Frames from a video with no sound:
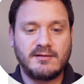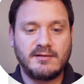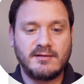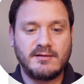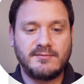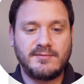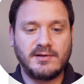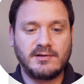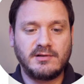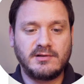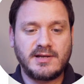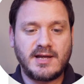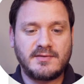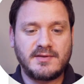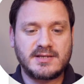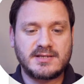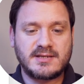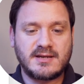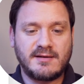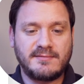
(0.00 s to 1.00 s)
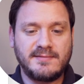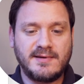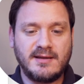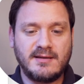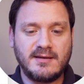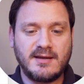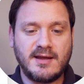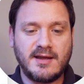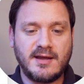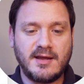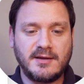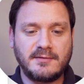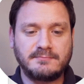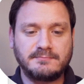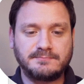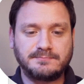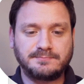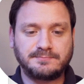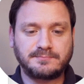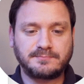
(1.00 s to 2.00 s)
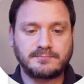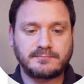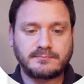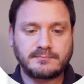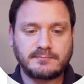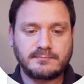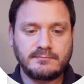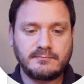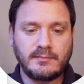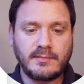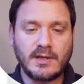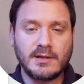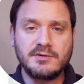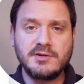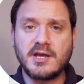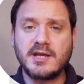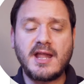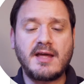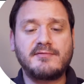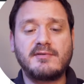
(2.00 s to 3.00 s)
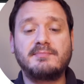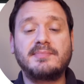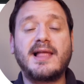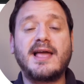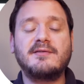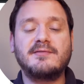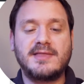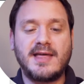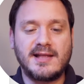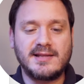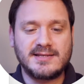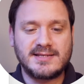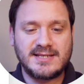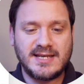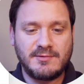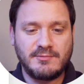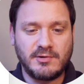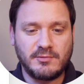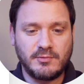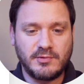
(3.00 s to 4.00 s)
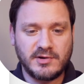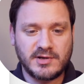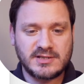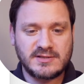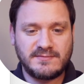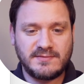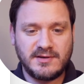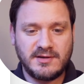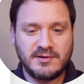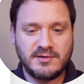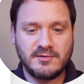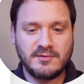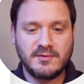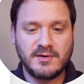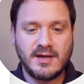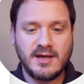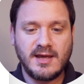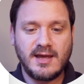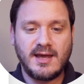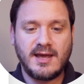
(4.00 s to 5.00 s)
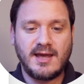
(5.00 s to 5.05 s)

Fill all the other stuff in there. You can have a play with that and see what works for you.